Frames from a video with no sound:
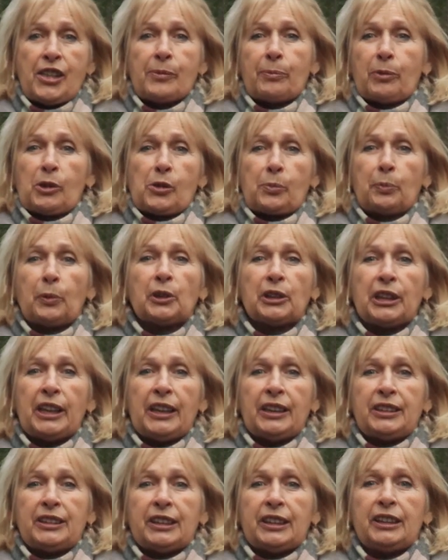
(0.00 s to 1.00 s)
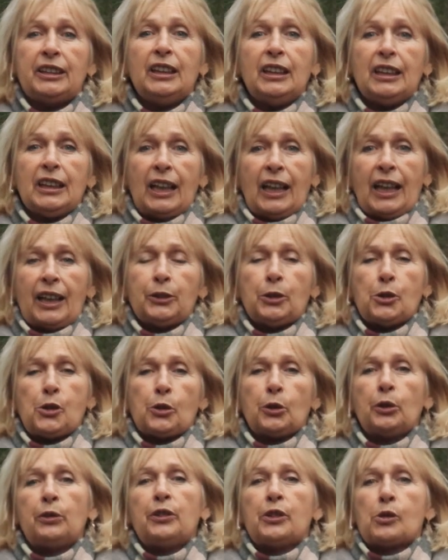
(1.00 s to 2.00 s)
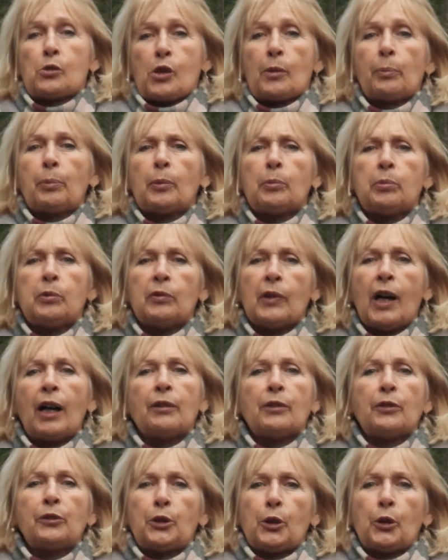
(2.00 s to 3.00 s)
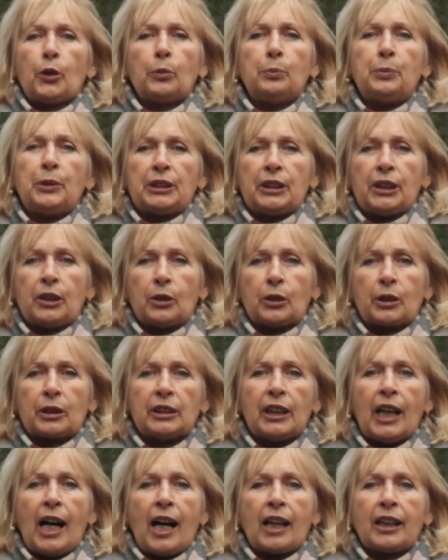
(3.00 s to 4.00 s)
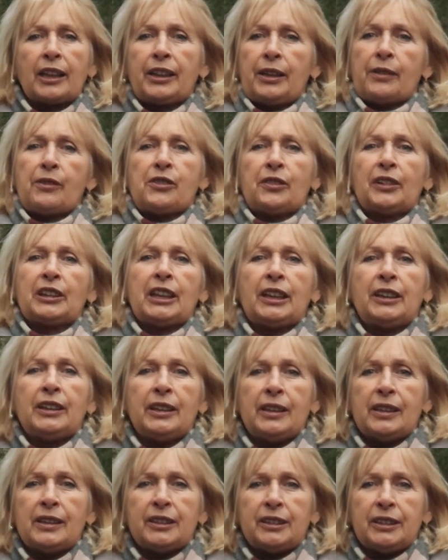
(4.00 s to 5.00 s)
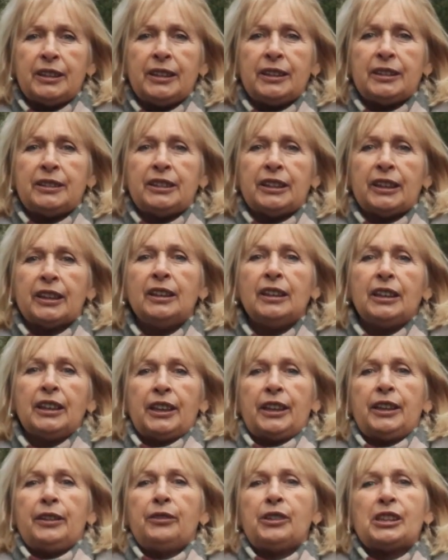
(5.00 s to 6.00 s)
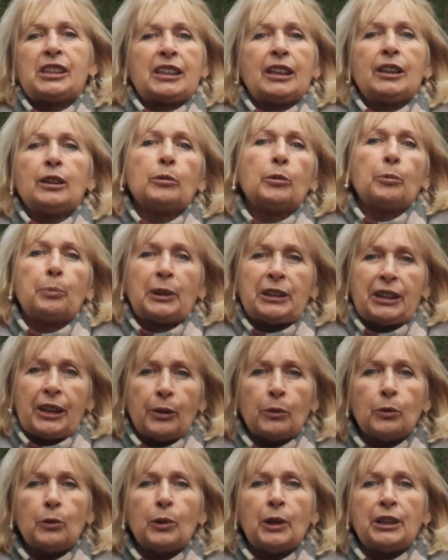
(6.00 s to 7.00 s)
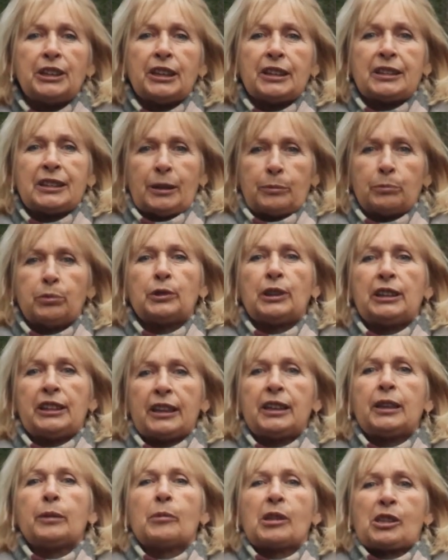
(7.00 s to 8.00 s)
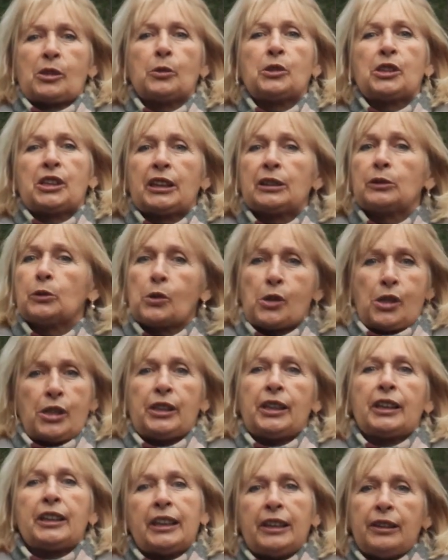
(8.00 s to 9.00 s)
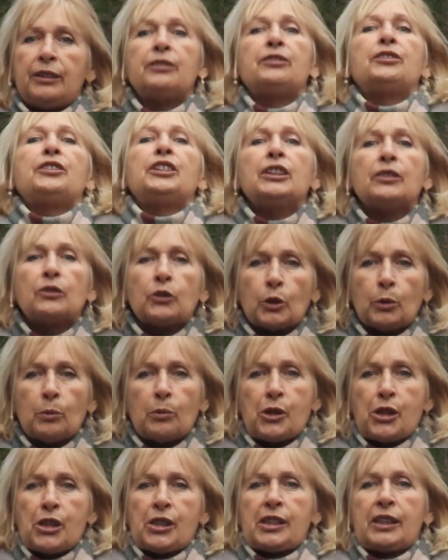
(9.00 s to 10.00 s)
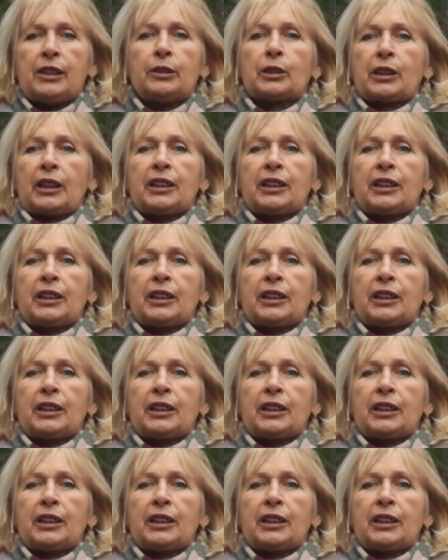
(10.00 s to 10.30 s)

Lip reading: This Masonic lodge is the highest one in the Polish-Lithuanian Commonwealth. Previously, he had already visited the three white eagles and the Isis shrine.